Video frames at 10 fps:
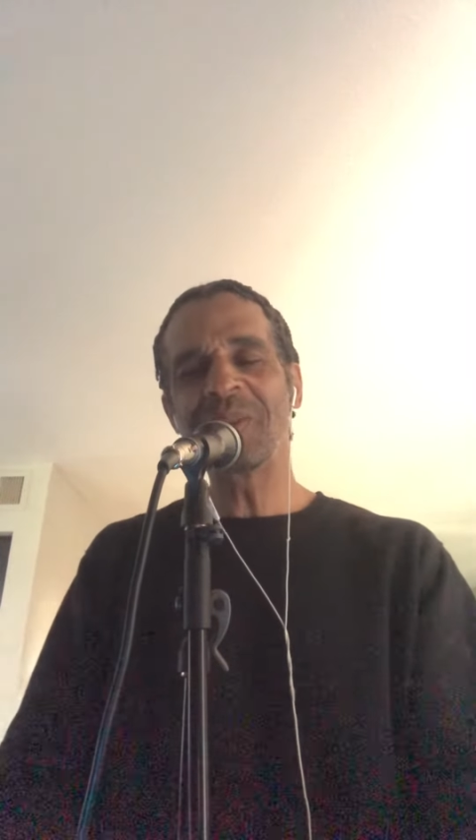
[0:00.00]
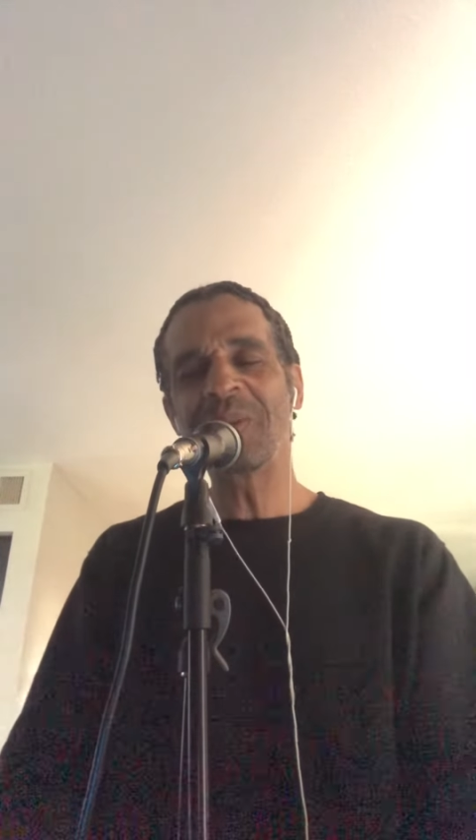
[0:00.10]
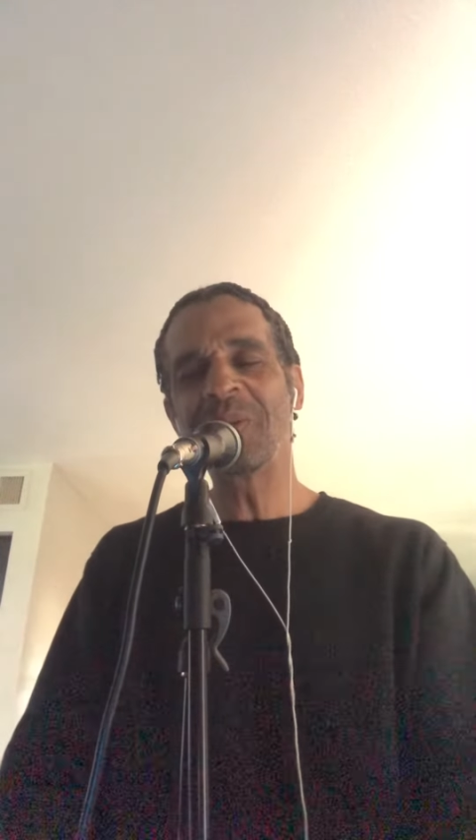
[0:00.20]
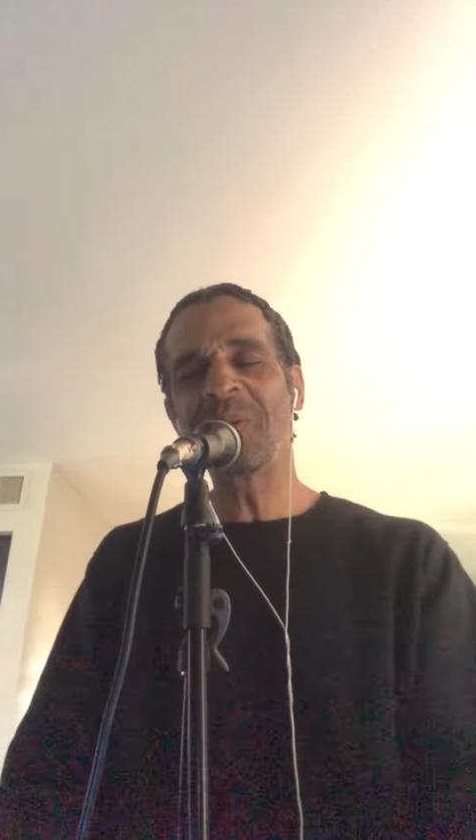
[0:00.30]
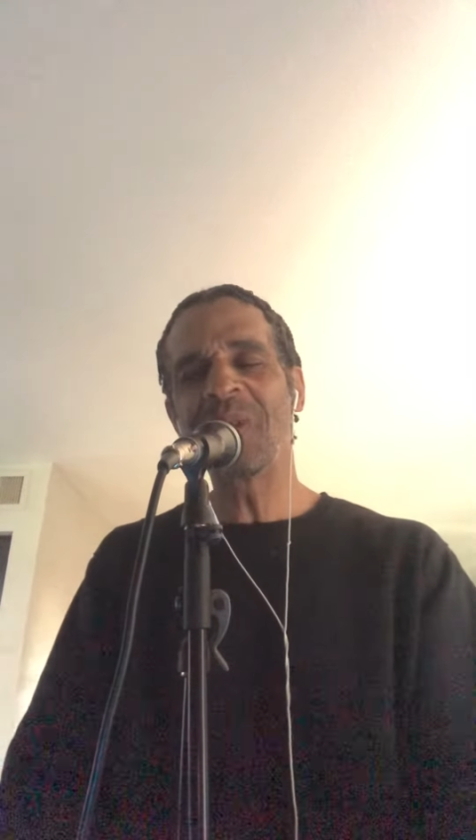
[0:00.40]
a
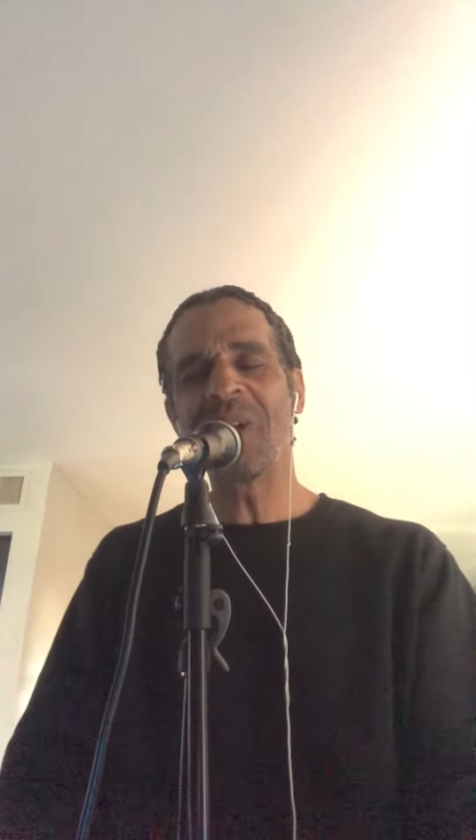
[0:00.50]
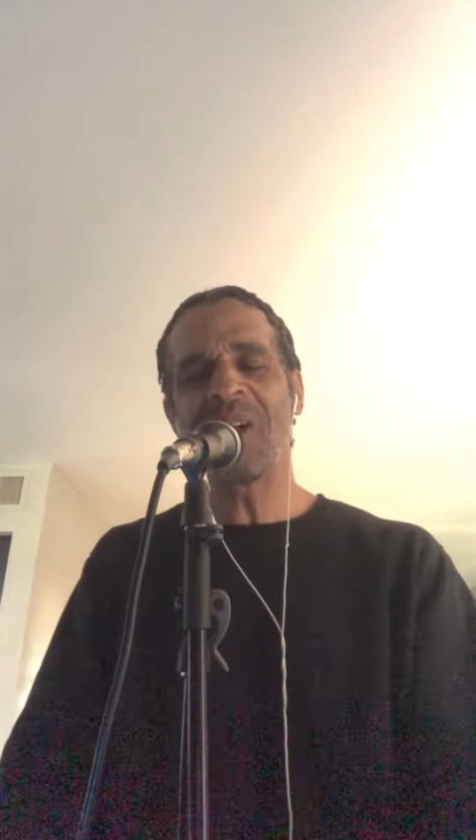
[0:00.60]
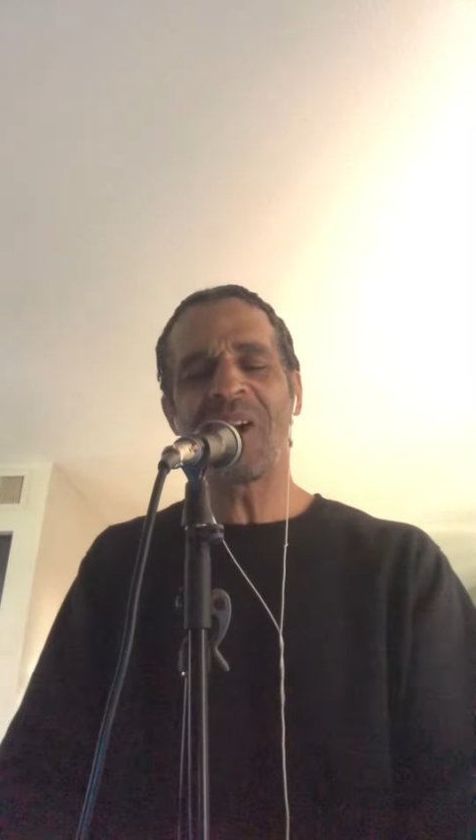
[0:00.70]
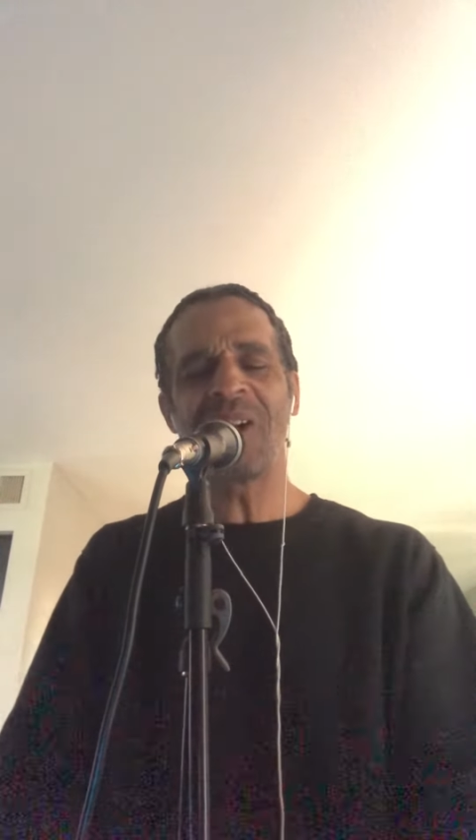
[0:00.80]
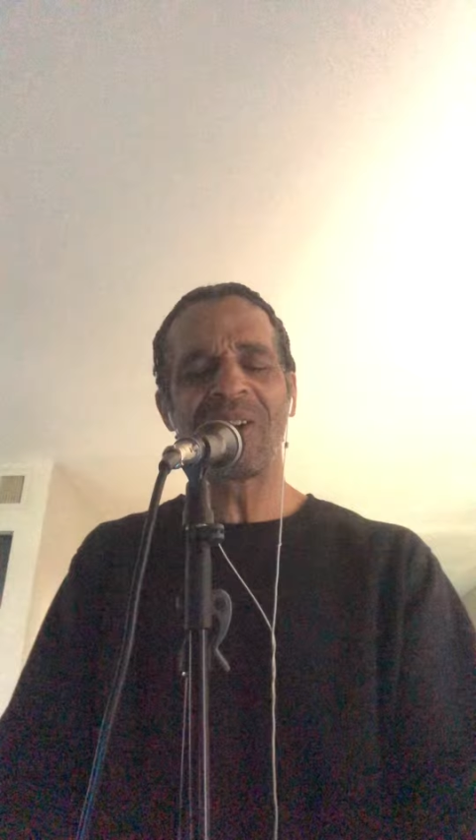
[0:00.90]

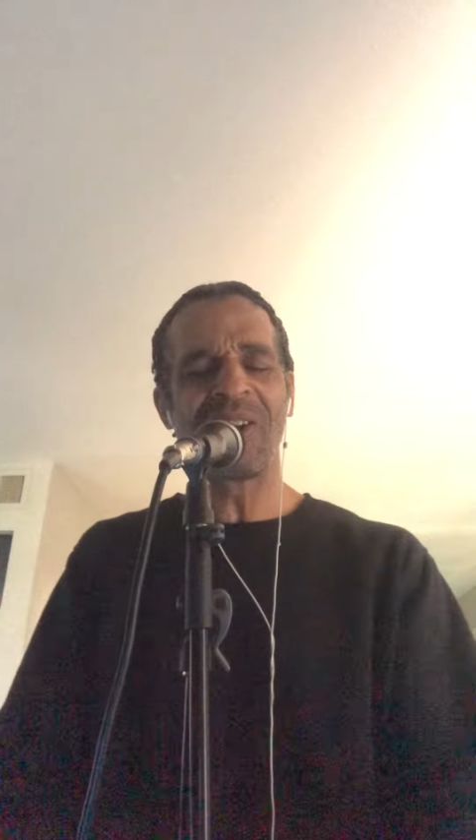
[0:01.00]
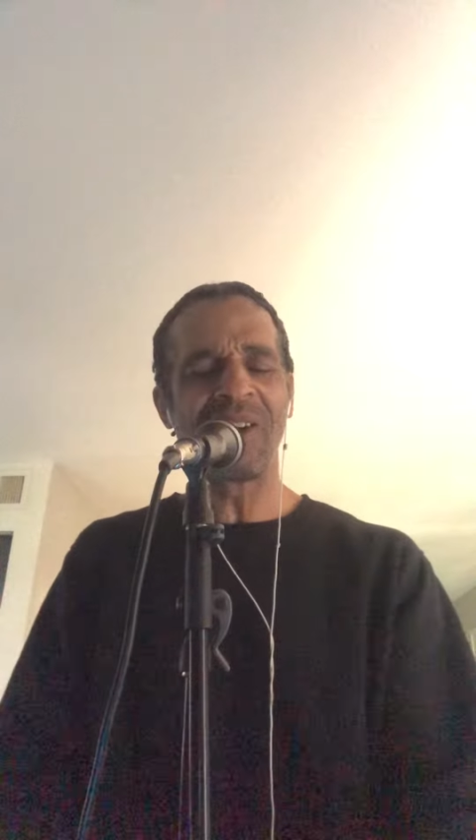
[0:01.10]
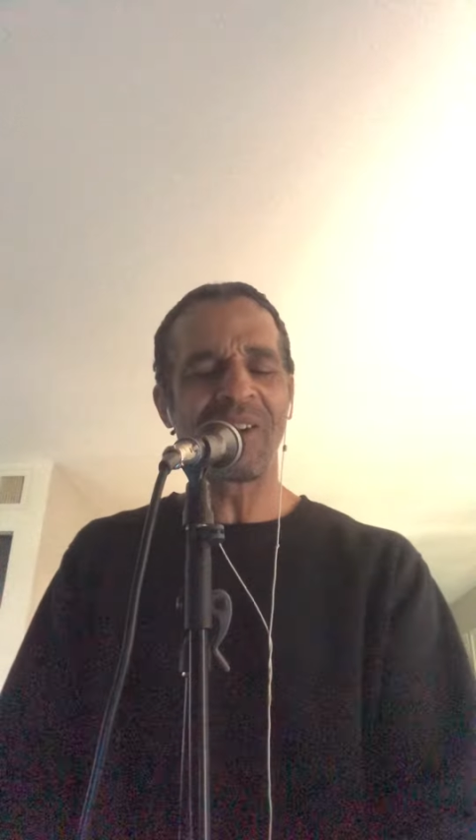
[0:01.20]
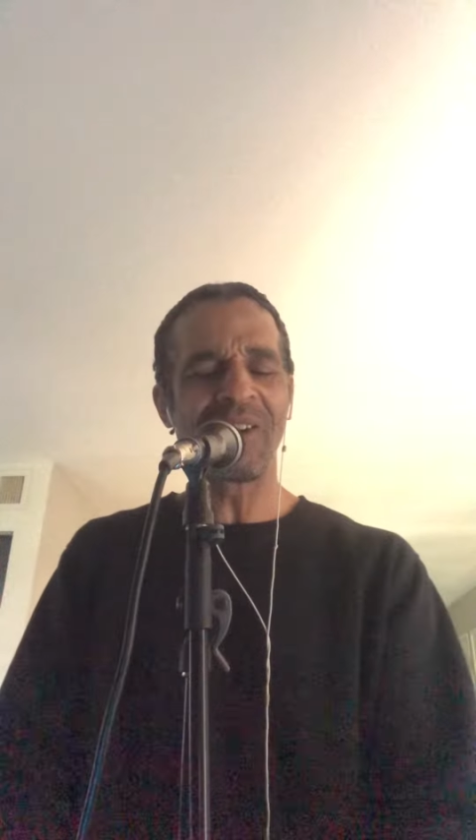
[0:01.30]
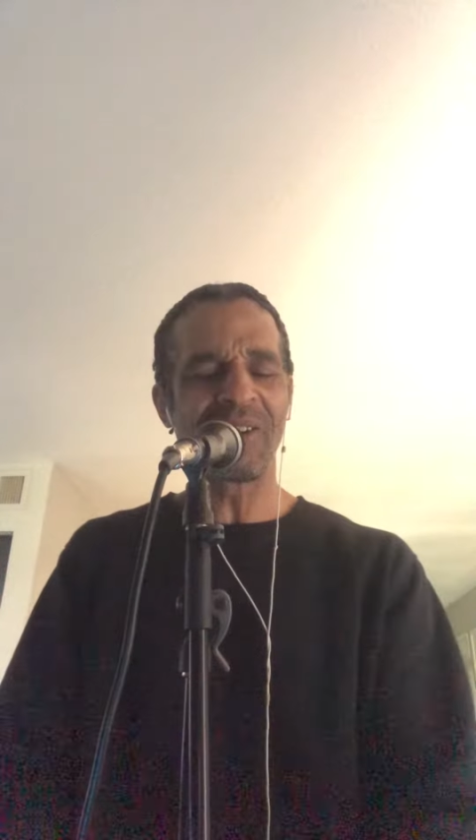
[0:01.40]

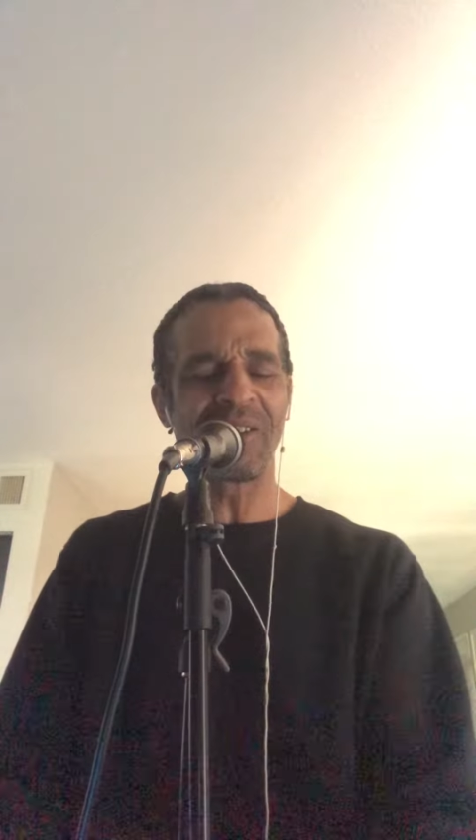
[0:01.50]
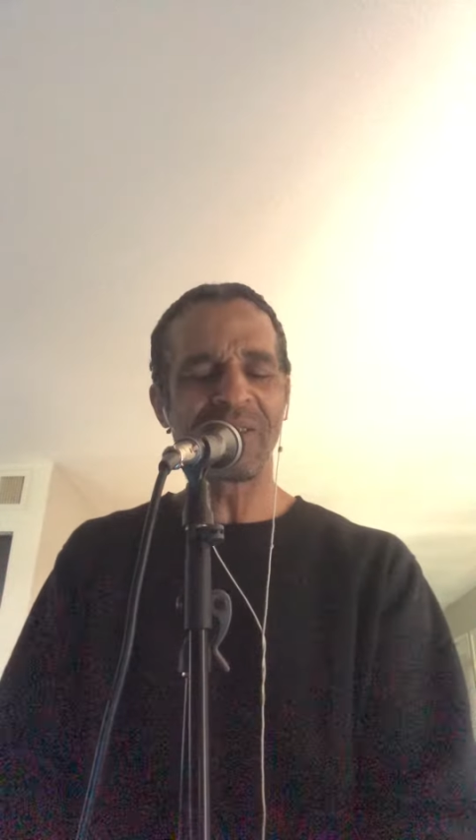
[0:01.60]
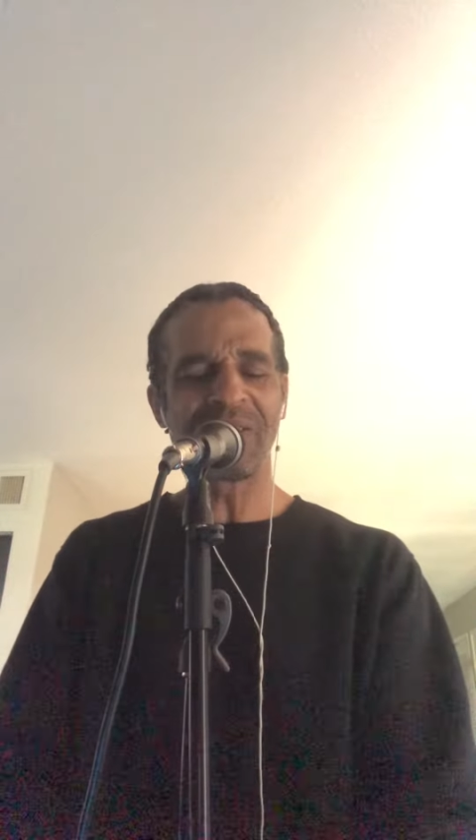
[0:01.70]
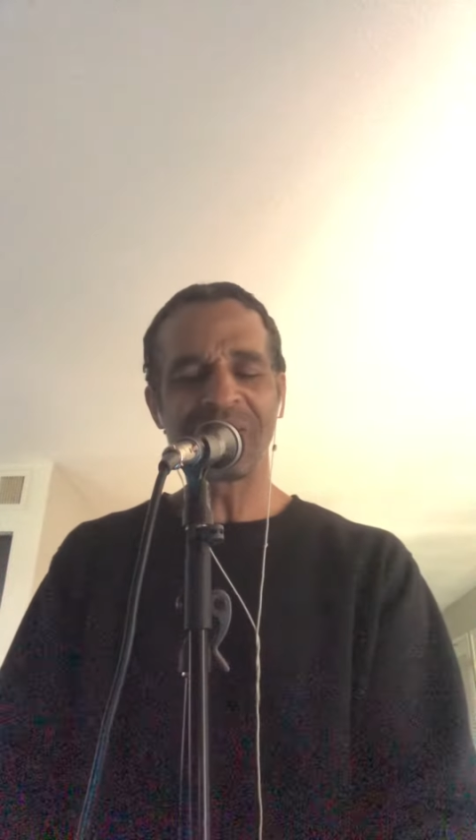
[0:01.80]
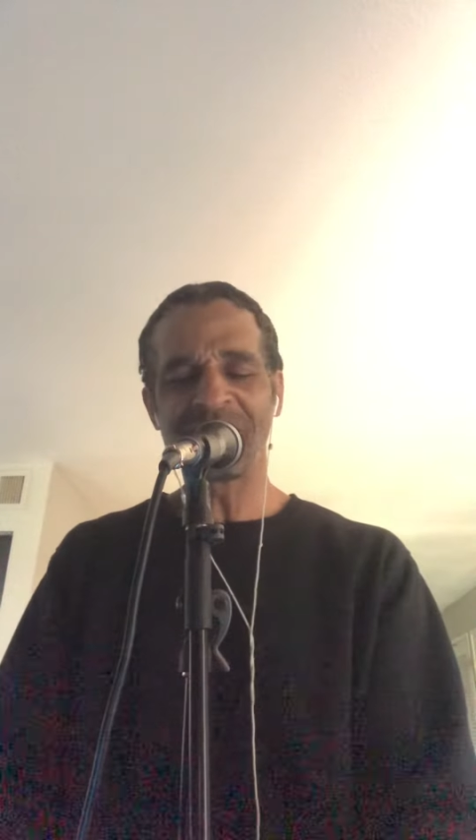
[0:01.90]

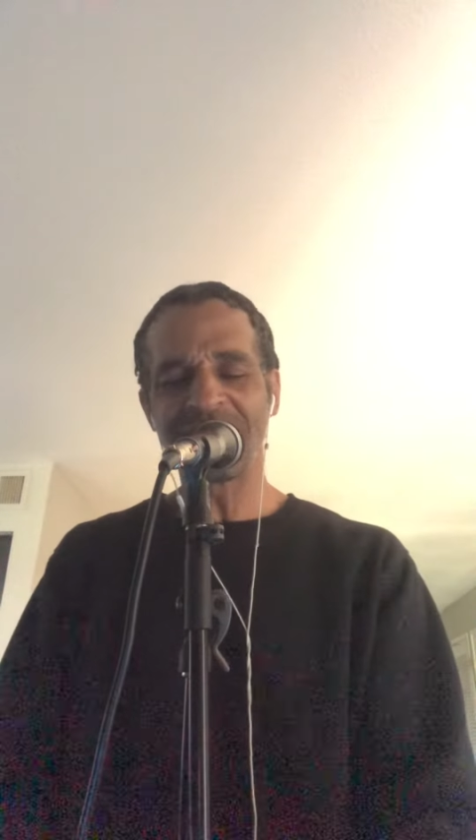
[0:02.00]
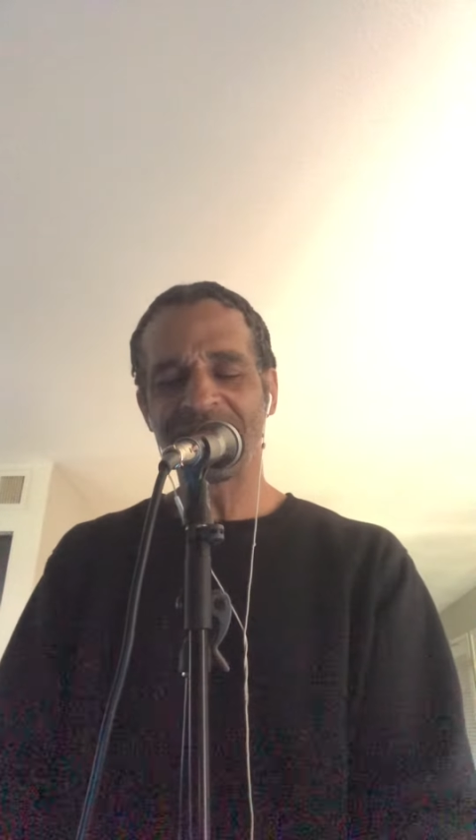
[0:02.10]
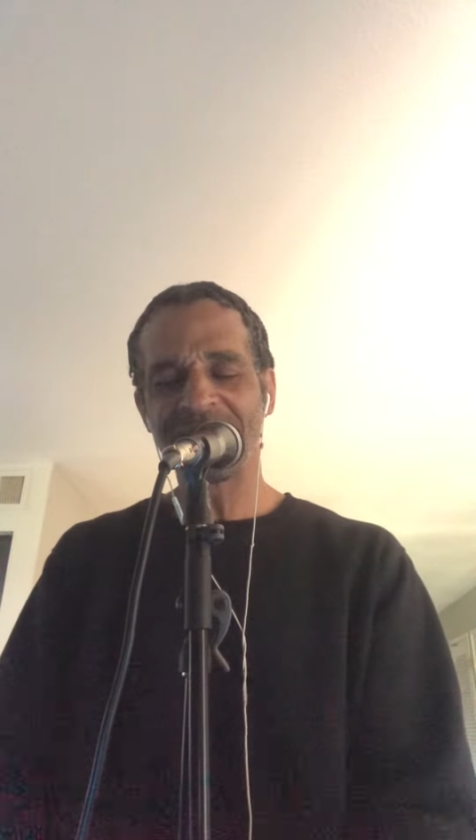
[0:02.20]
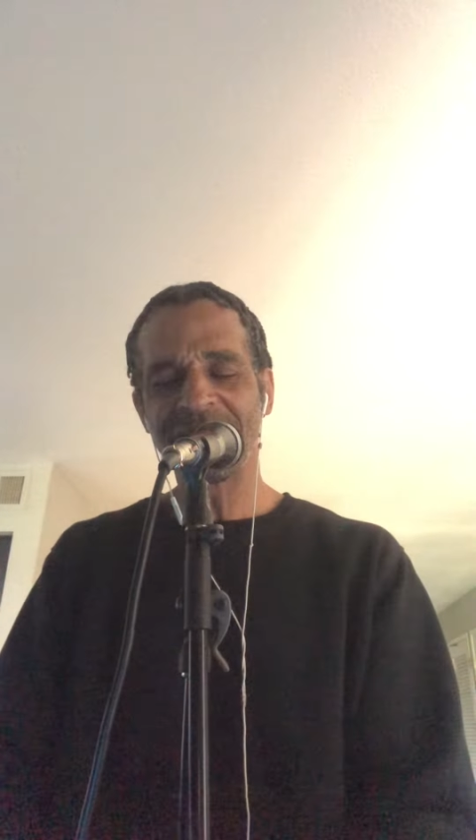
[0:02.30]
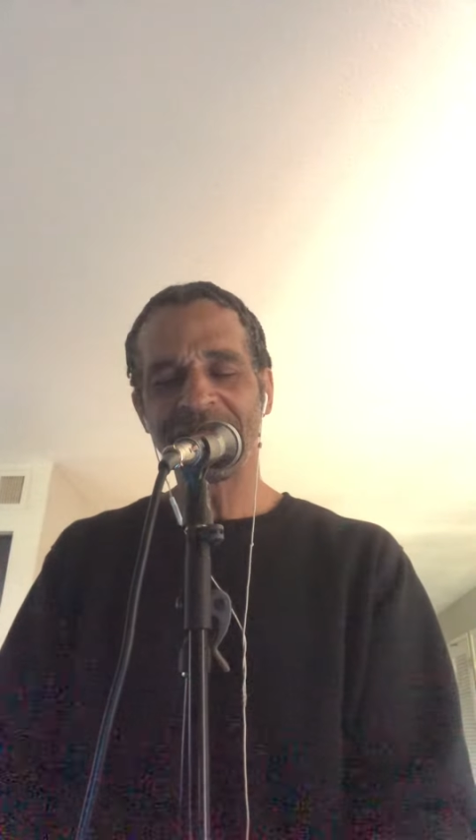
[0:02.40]

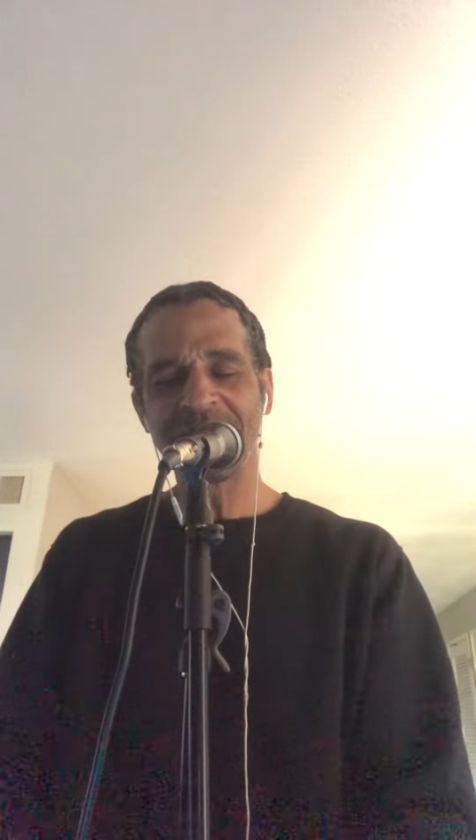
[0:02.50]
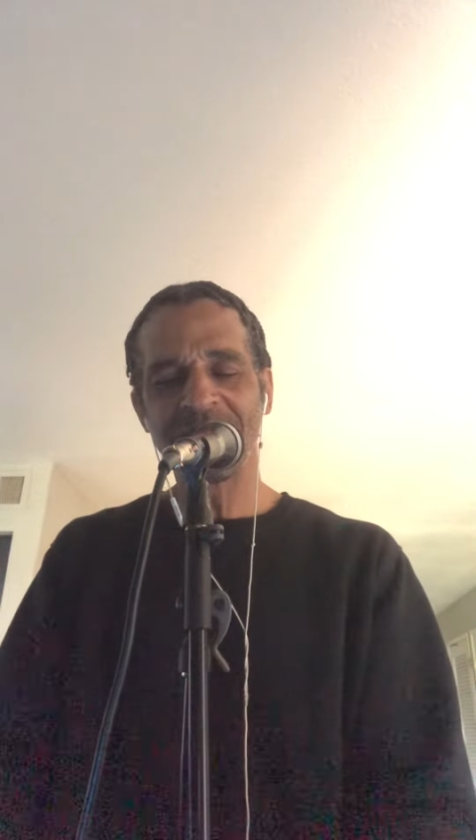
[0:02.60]
wall.